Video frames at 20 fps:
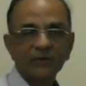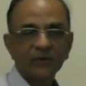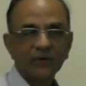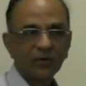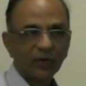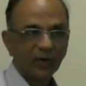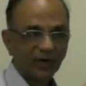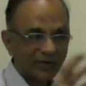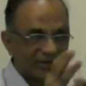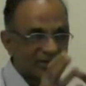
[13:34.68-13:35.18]

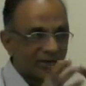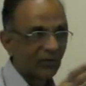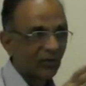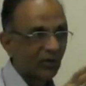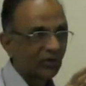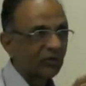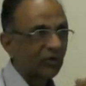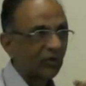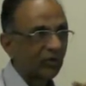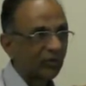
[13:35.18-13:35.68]
You hmm. understand
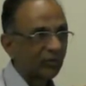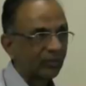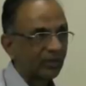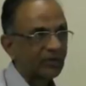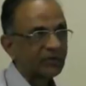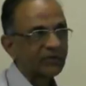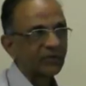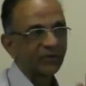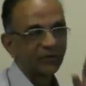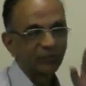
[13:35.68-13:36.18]
what is
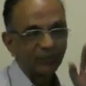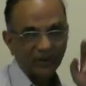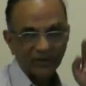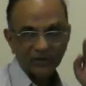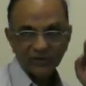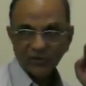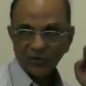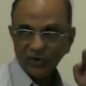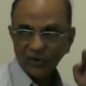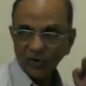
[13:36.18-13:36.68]
counterpuncture? You
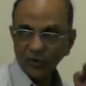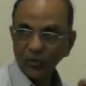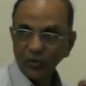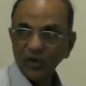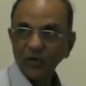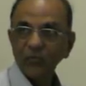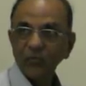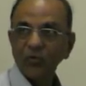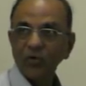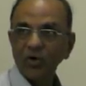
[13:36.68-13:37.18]
puncture only
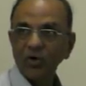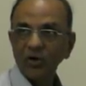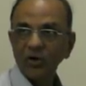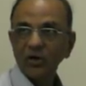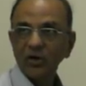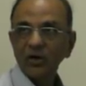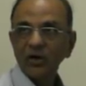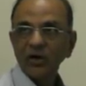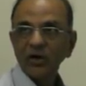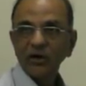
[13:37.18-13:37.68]
one wall,
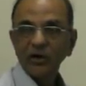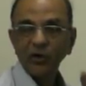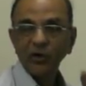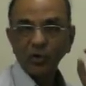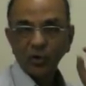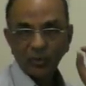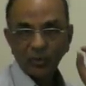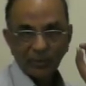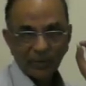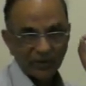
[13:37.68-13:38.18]
you
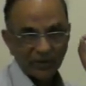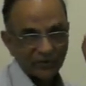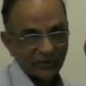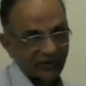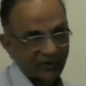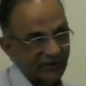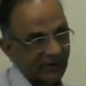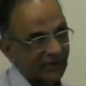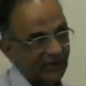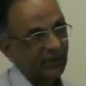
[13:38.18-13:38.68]
don't
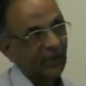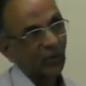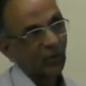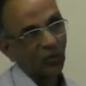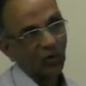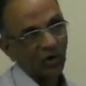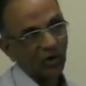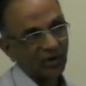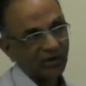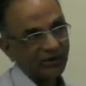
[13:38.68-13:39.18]
puncture the other
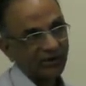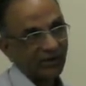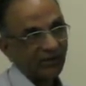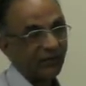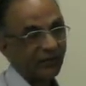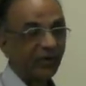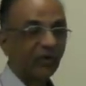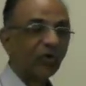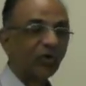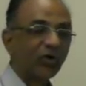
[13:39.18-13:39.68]
wall and
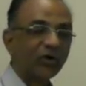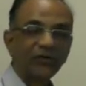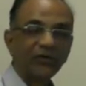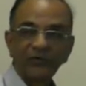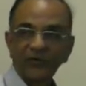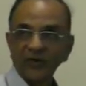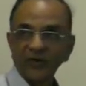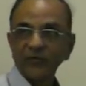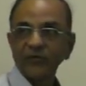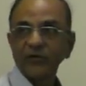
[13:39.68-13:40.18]
then withdraw and
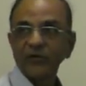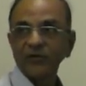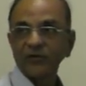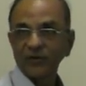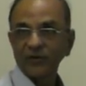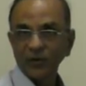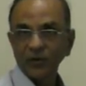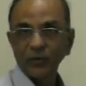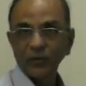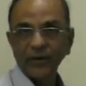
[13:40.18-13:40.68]
see if it is
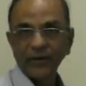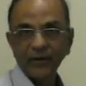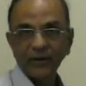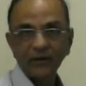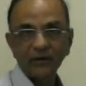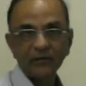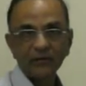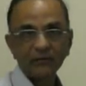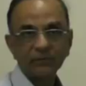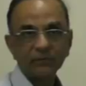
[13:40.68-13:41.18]
in the vein.
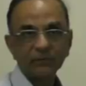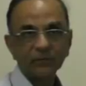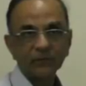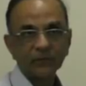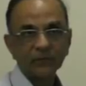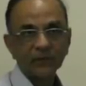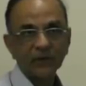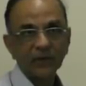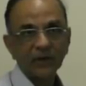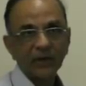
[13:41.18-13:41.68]

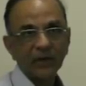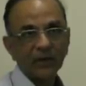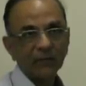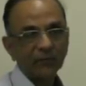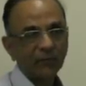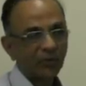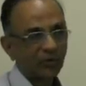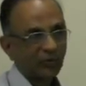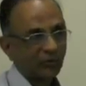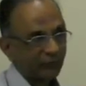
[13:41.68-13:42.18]

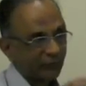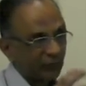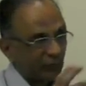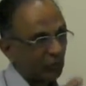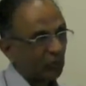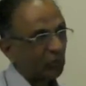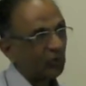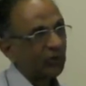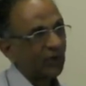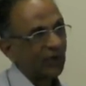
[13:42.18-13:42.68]
Because if you
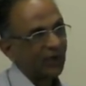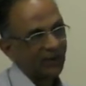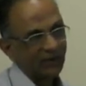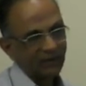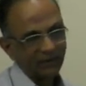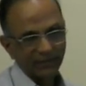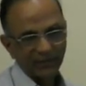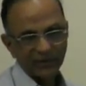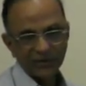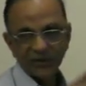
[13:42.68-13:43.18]
do that
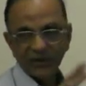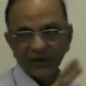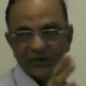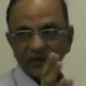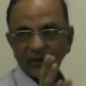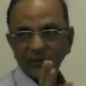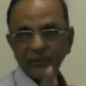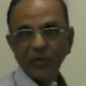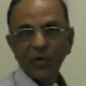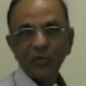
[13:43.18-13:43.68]
and the patient
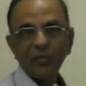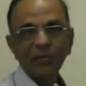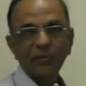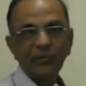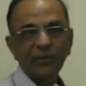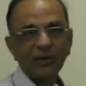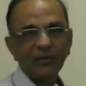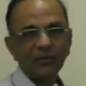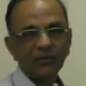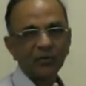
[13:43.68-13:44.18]
has
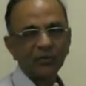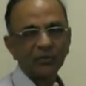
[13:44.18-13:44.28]
abnormal uh,